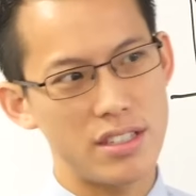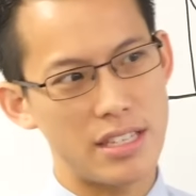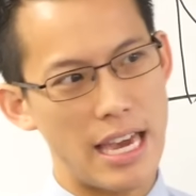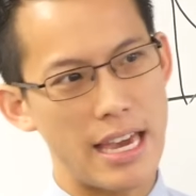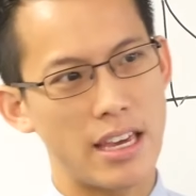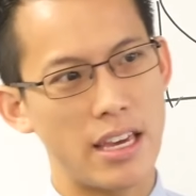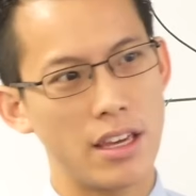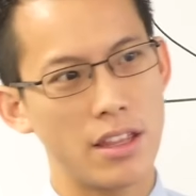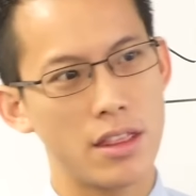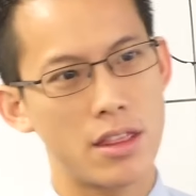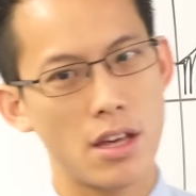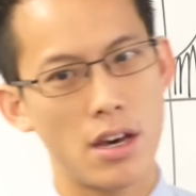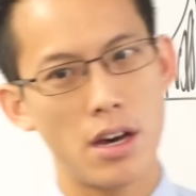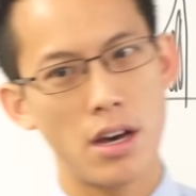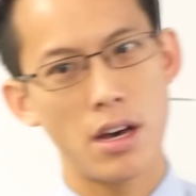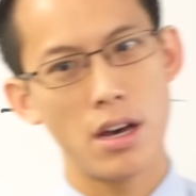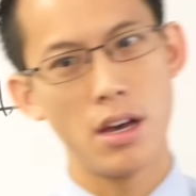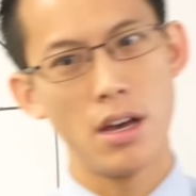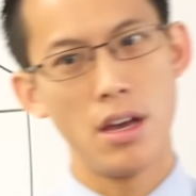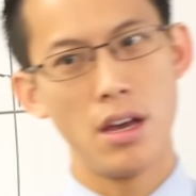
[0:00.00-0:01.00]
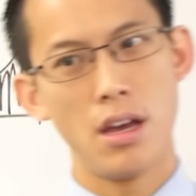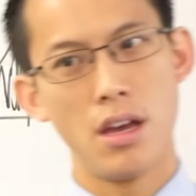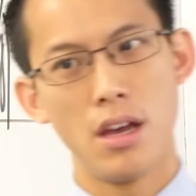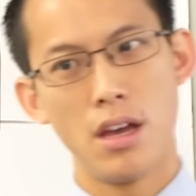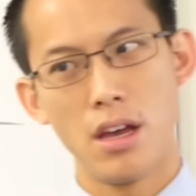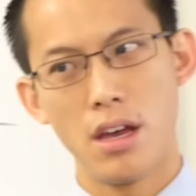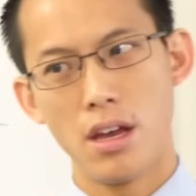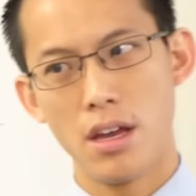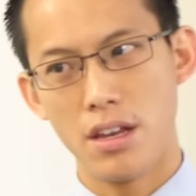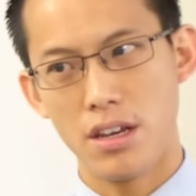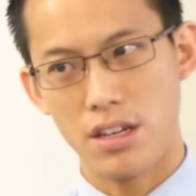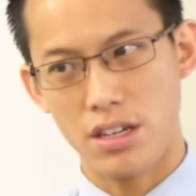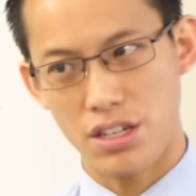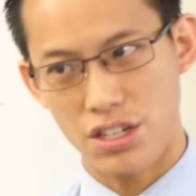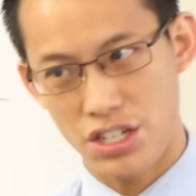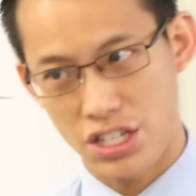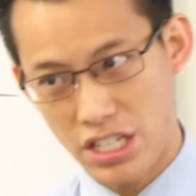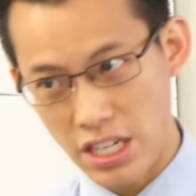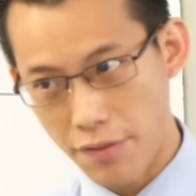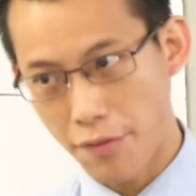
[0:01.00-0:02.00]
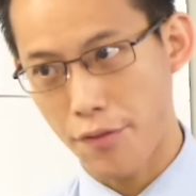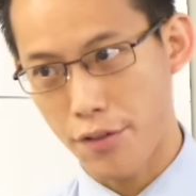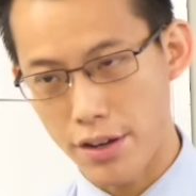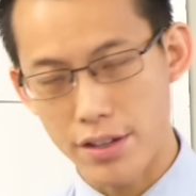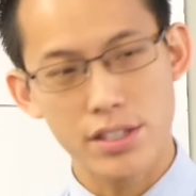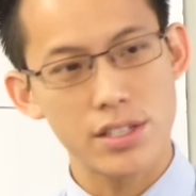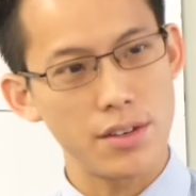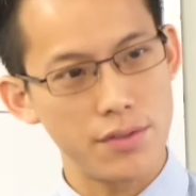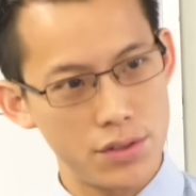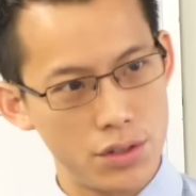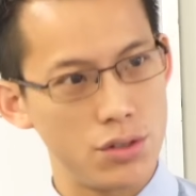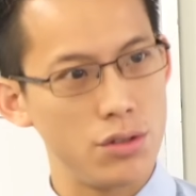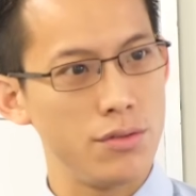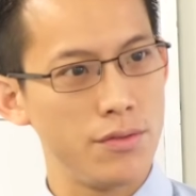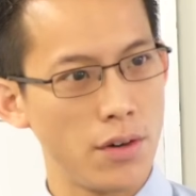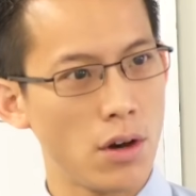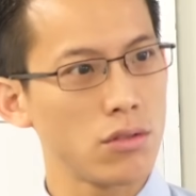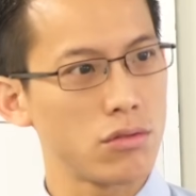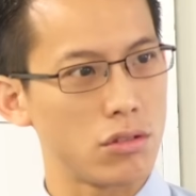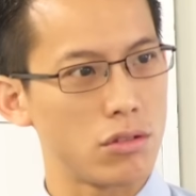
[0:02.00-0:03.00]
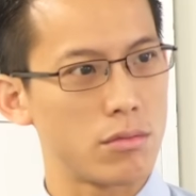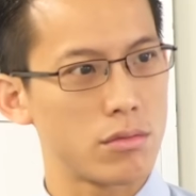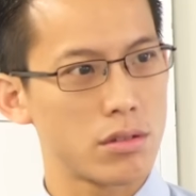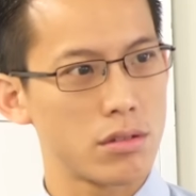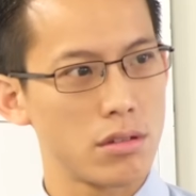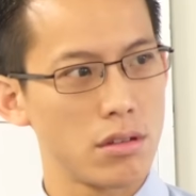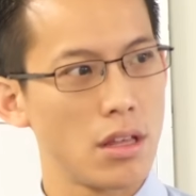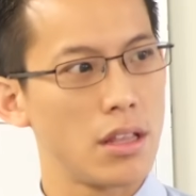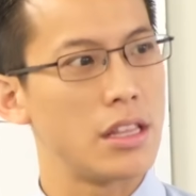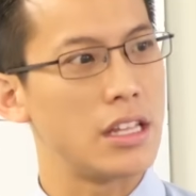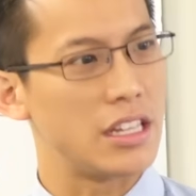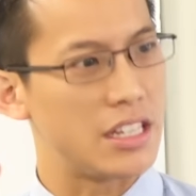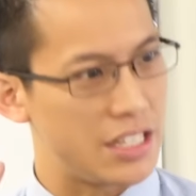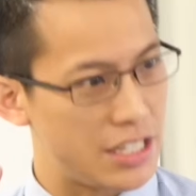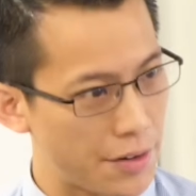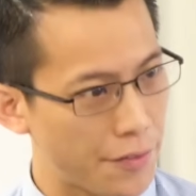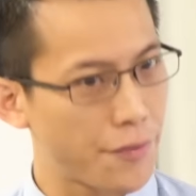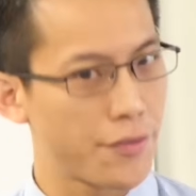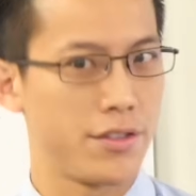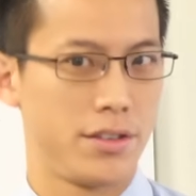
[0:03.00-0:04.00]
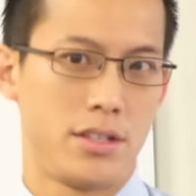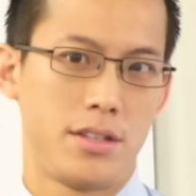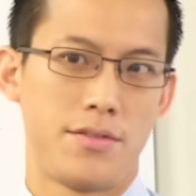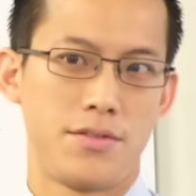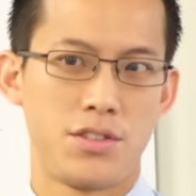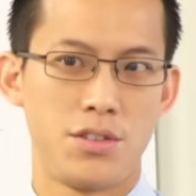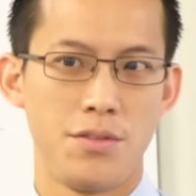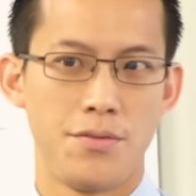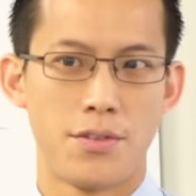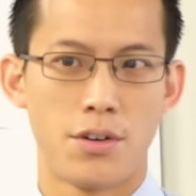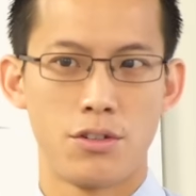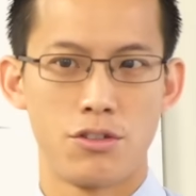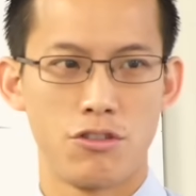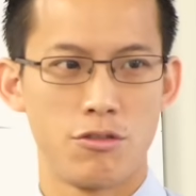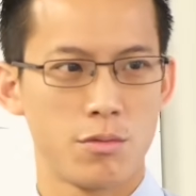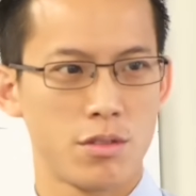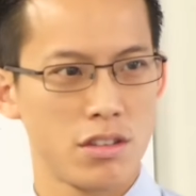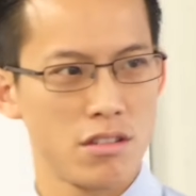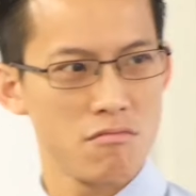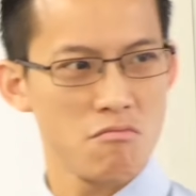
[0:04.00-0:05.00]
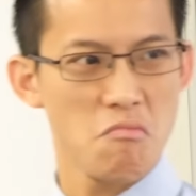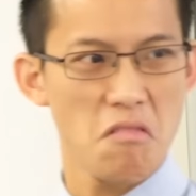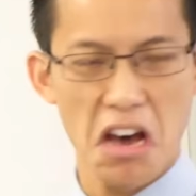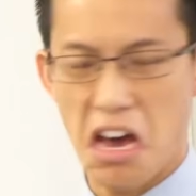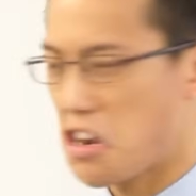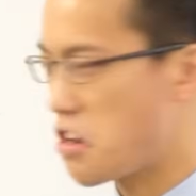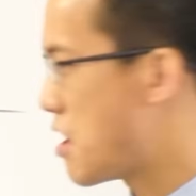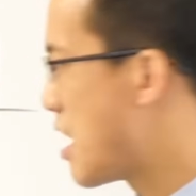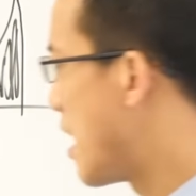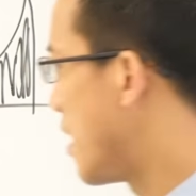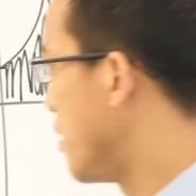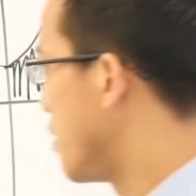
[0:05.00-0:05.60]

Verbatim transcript: taking the difference of two volumes. The difference of two volumes. I know how